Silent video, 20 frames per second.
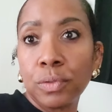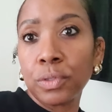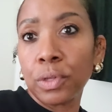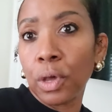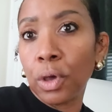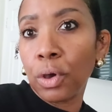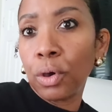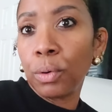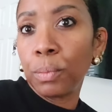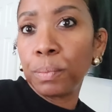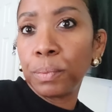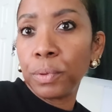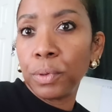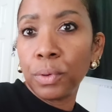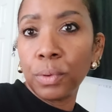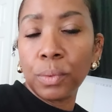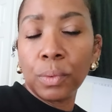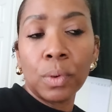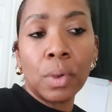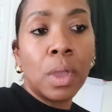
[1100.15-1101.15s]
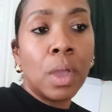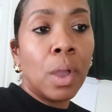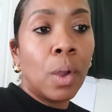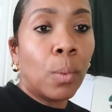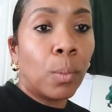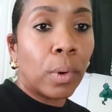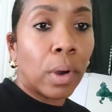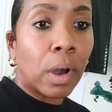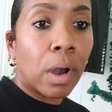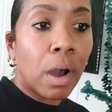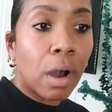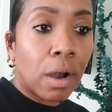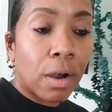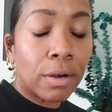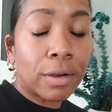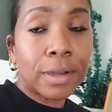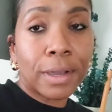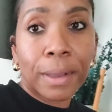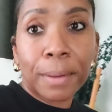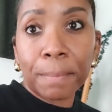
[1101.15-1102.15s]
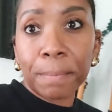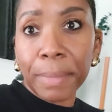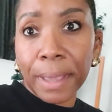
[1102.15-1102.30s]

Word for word: So I hope you will all come